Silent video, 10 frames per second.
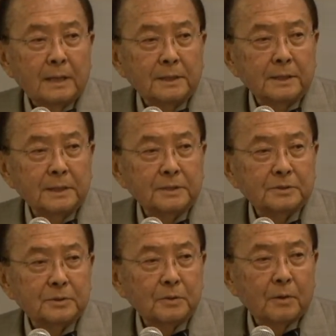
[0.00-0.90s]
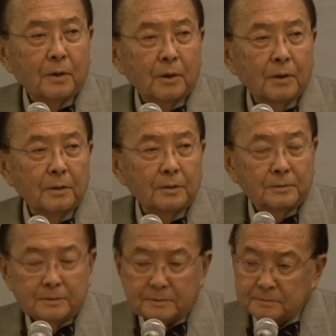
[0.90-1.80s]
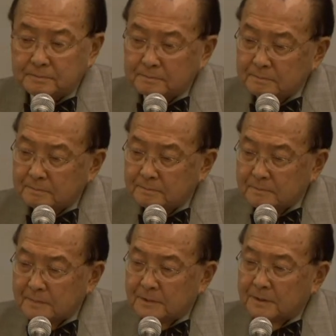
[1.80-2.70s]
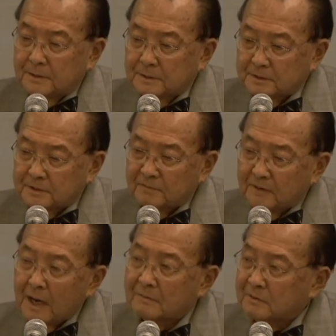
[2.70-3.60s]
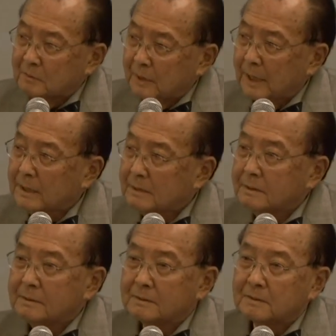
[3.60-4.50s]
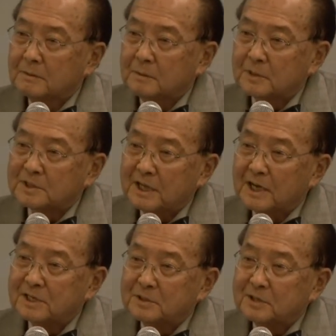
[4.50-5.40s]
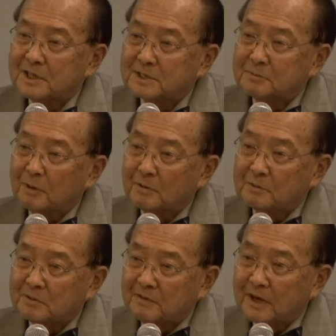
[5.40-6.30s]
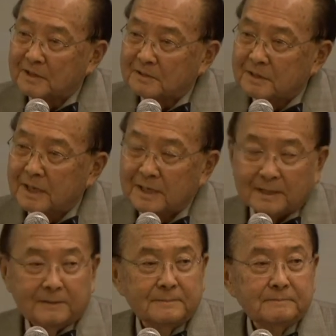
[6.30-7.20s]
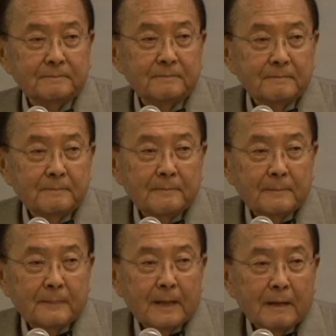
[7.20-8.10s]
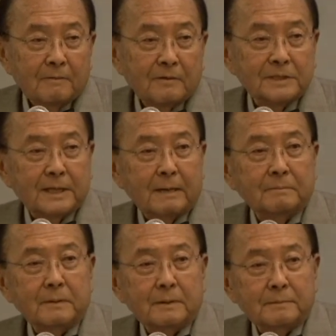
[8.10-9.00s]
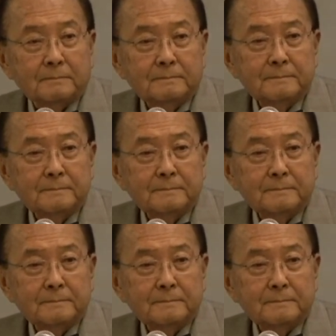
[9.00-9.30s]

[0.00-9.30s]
the so-called survival rate was not as good as one would find today. For example,